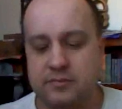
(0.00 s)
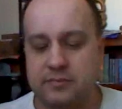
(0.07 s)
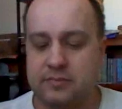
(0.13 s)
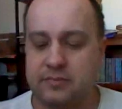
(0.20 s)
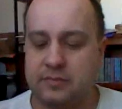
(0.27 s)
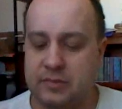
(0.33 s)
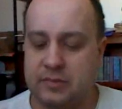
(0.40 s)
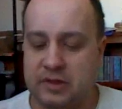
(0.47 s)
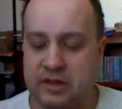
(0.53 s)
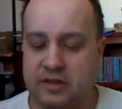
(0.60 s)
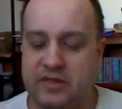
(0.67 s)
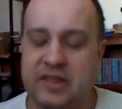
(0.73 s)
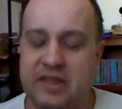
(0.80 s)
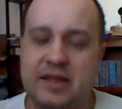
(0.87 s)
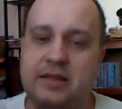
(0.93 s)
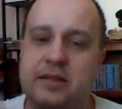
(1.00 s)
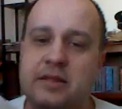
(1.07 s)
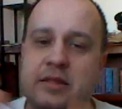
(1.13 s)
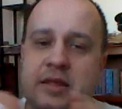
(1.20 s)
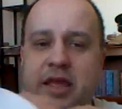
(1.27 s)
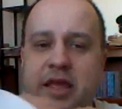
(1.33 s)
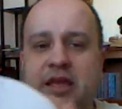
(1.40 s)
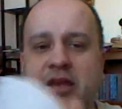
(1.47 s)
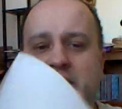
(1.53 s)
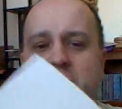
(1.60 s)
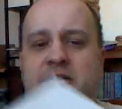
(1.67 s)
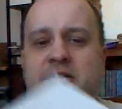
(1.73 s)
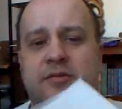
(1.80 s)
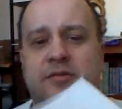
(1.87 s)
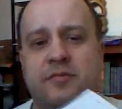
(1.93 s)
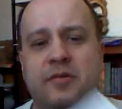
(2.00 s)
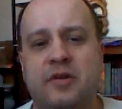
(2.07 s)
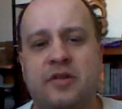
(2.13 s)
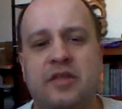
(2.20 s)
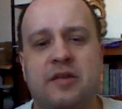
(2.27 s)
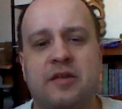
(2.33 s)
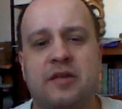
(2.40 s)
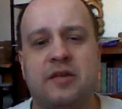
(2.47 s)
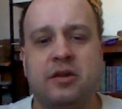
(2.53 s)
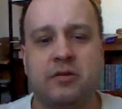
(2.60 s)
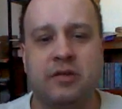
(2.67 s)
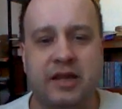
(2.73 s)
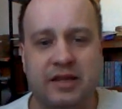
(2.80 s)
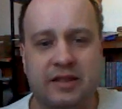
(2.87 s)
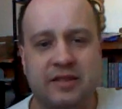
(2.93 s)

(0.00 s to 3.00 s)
I think that's his hand. I think it made it like this.